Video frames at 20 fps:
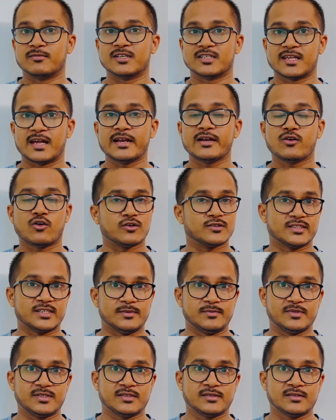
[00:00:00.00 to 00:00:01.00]
design
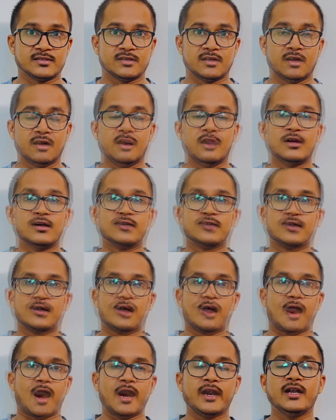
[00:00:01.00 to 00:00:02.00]
concepts.
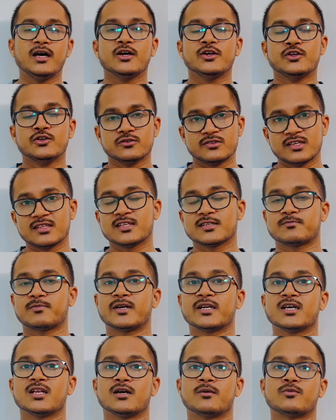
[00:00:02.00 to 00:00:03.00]
So, and using this
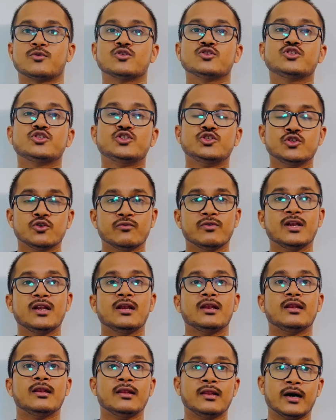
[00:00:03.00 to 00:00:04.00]
particular approach you will
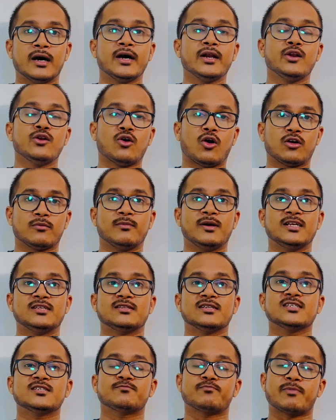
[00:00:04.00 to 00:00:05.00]
learn lot many
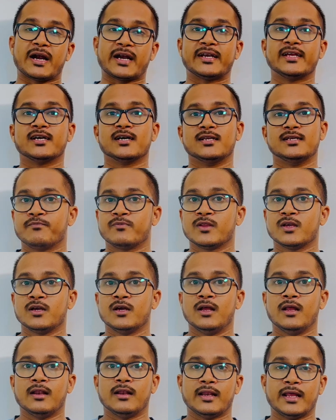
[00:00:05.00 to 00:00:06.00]
things practically,
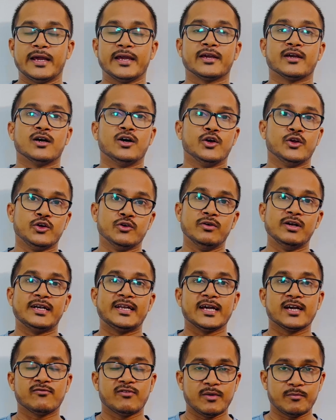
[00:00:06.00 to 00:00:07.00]
like you will
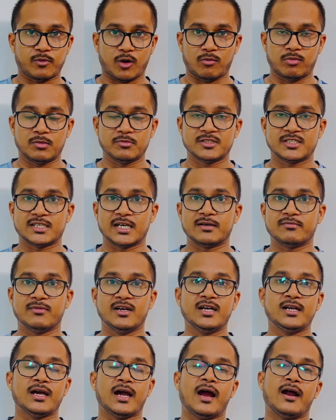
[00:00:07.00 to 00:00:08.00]
take one problem
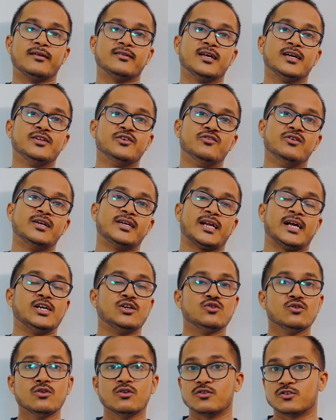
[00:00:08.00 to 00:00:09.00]
statement and then you will try
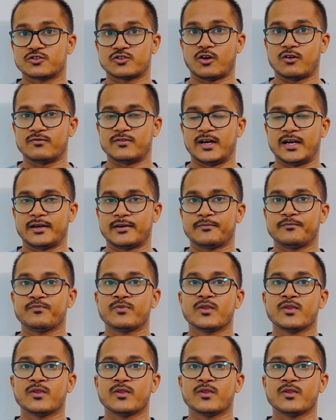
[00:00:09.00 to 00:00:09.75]
to solve that.